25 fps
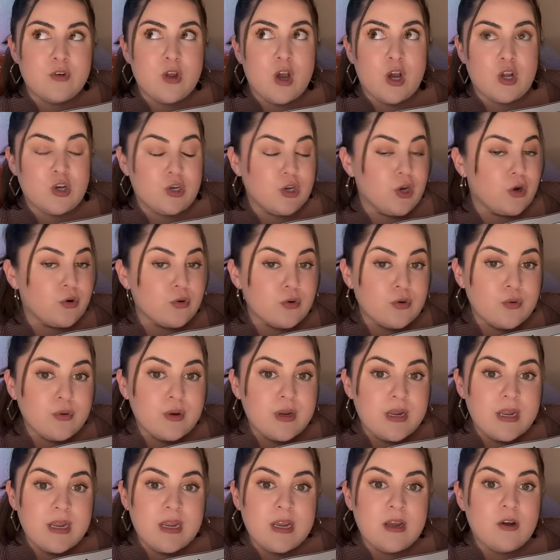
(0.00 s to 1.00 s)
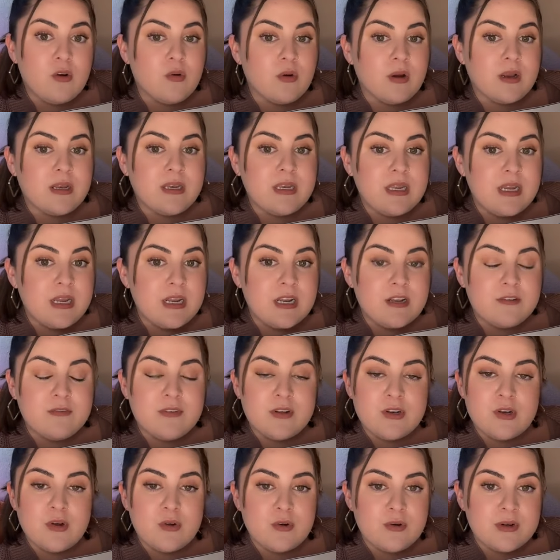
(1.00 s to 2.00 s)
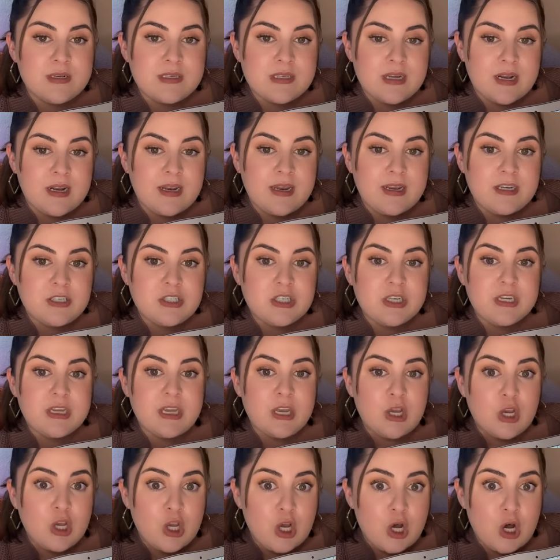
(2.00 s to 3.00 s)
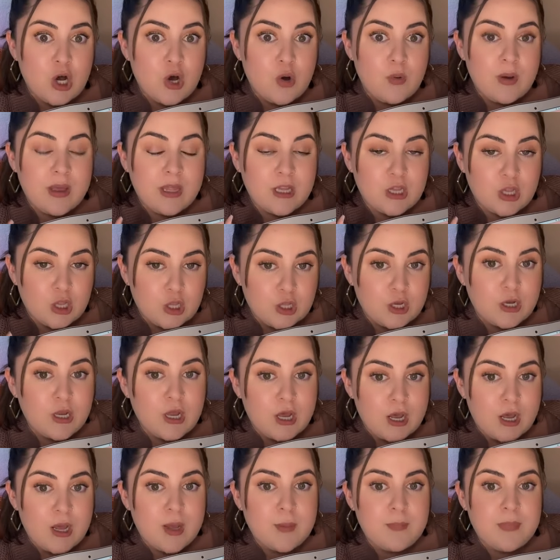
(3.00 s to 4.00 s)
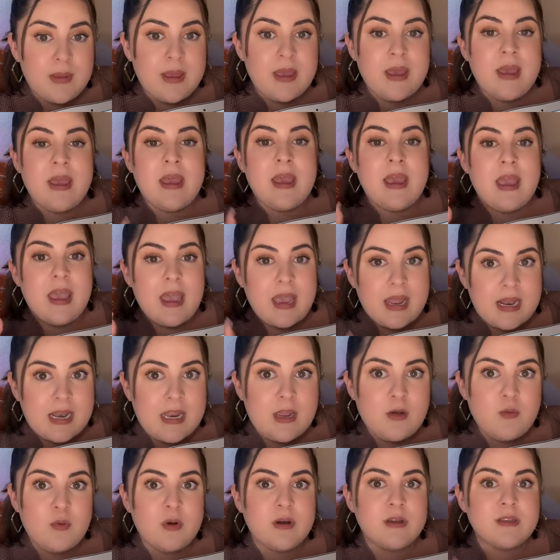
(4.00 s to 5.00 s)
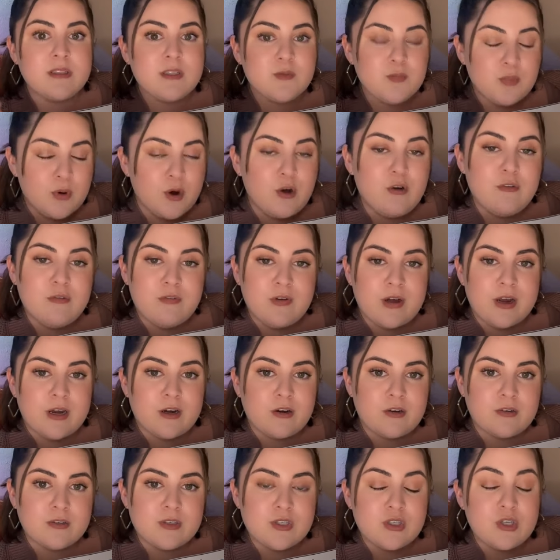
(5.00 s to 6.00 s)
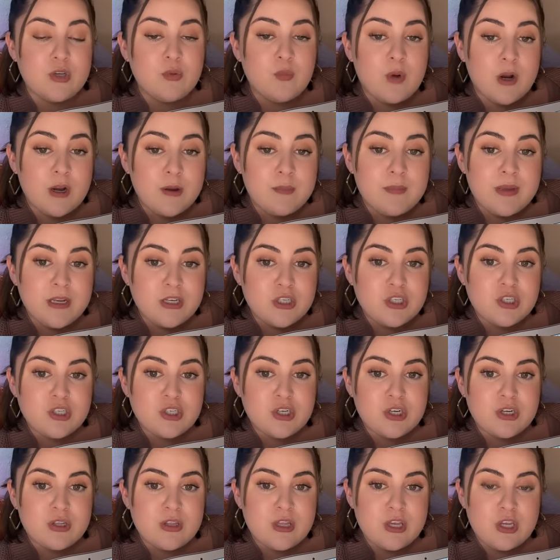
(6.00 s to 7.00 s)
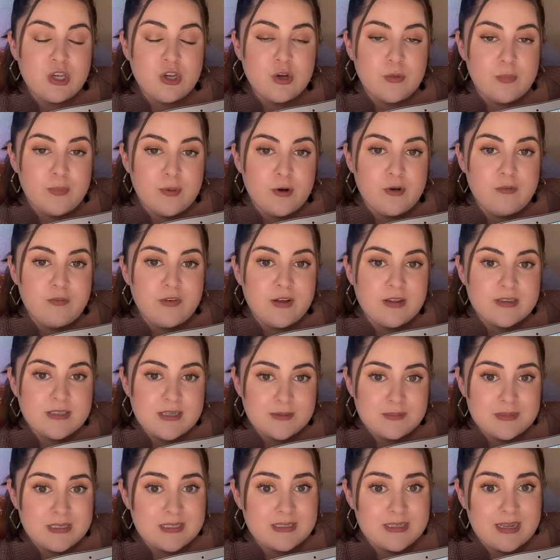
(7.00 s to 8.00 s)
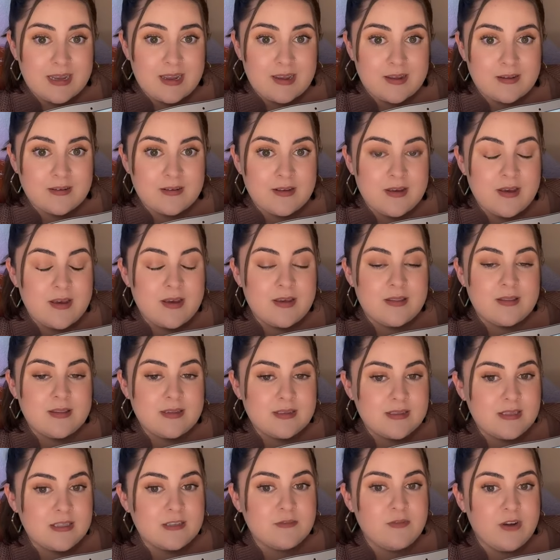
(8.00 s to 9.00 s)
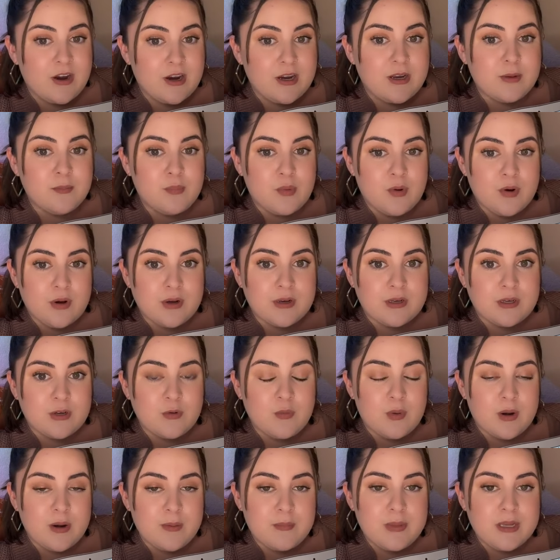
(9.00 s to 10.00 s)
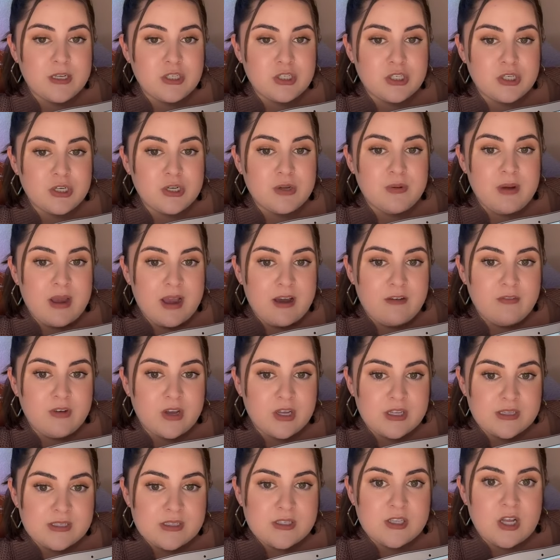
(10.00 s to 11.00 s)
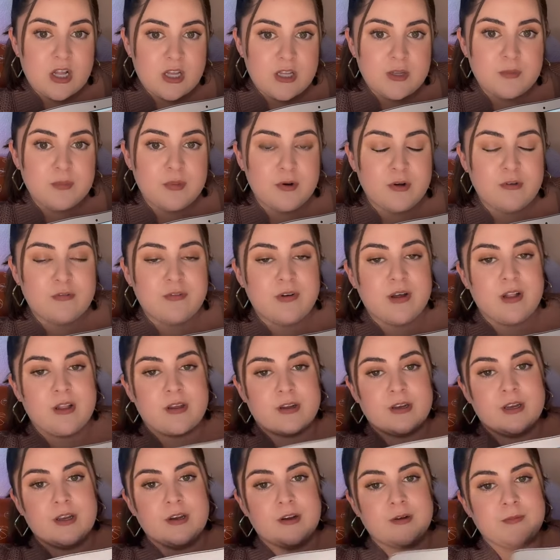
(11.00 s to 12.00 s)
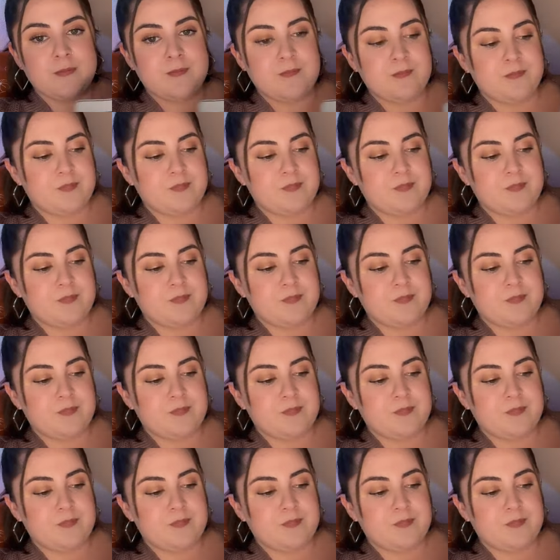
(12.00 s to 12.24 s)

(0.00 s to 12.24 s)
a notary or in need of a notary signing agent can go and look up anyone's profile. So you want to make sure that your profile is up to date. This is very important. You want to make sure you have a solid profile in here.